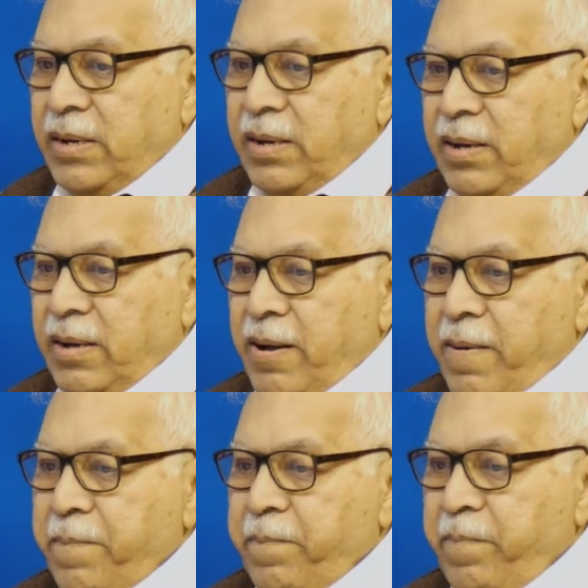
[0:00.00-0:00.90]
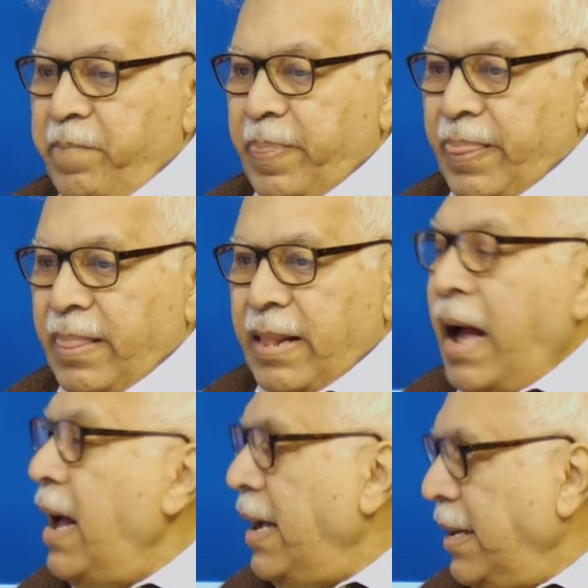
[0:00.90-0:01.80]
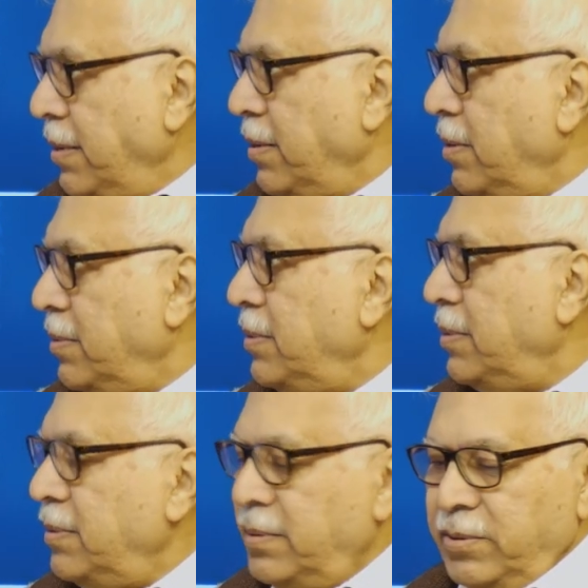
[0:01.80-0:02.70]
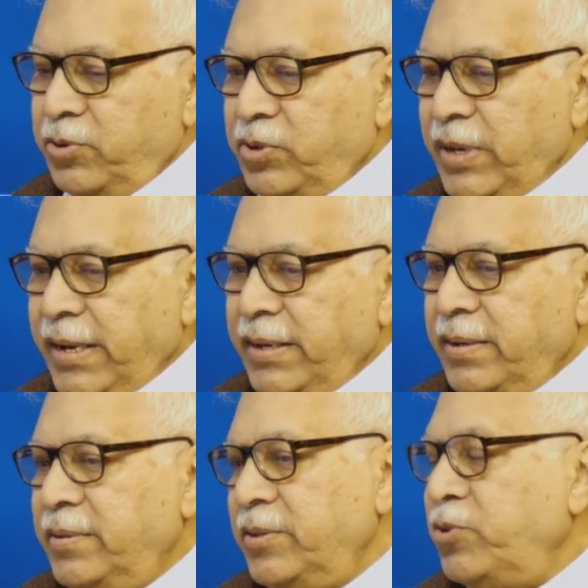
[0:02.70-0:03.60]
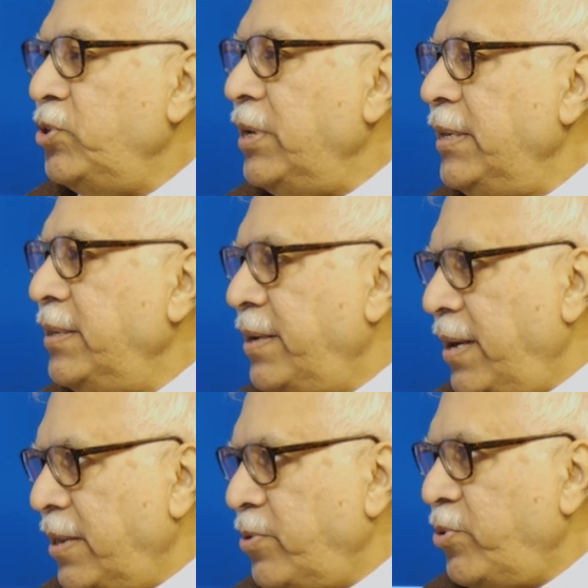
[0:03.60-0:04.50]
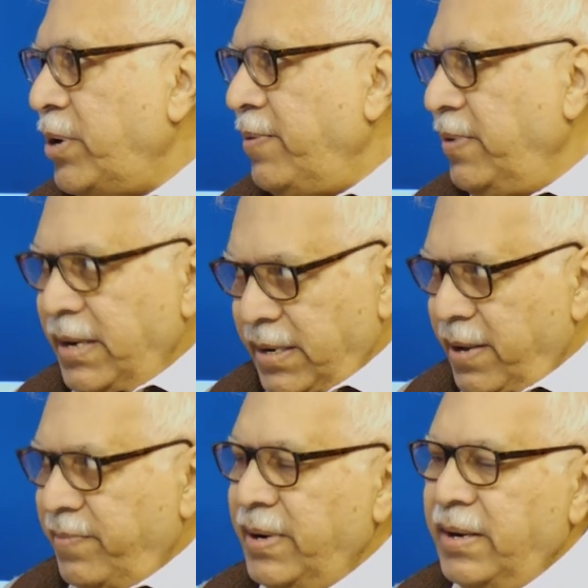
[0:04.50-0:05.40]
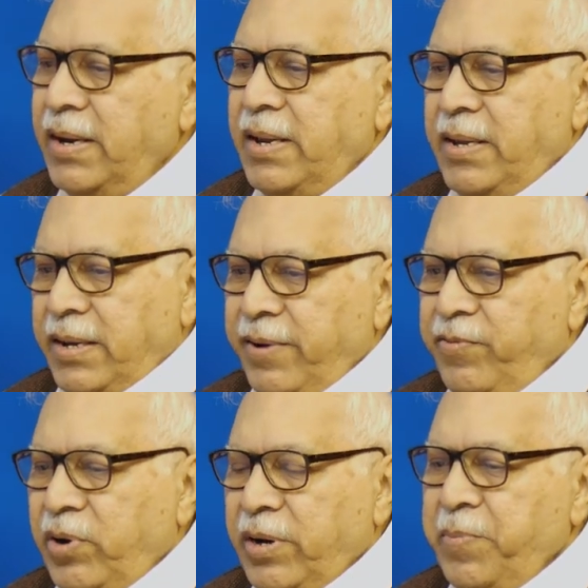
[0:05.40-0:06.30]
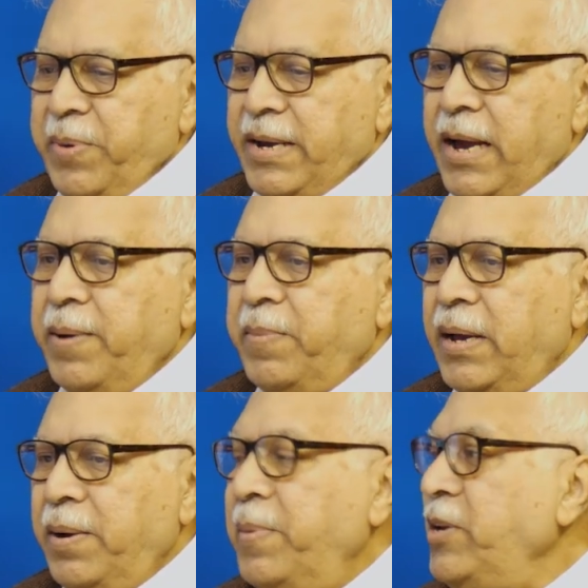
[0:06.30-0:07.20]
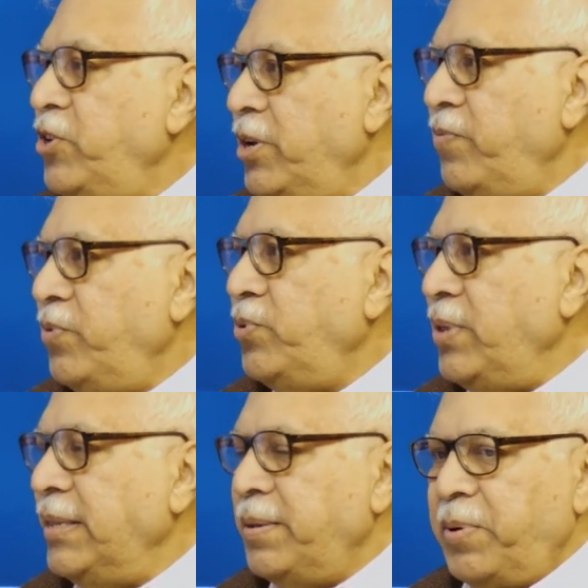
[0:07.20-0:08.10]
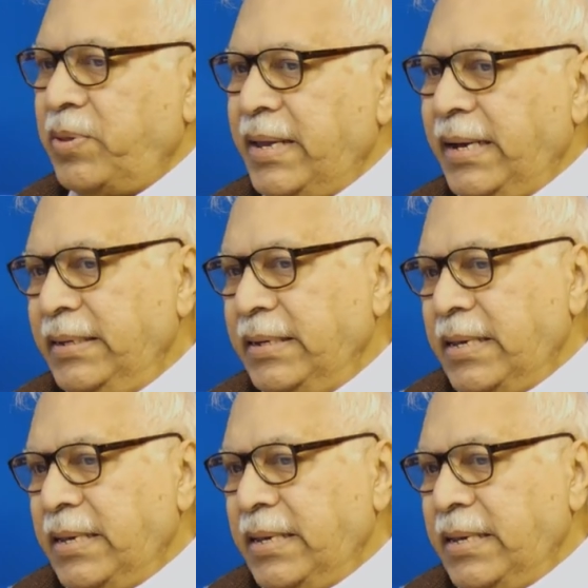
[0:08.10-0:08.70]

I had to see the situation at the grassroots level, and I will, if you'll give me time, I'll mention a few things about that.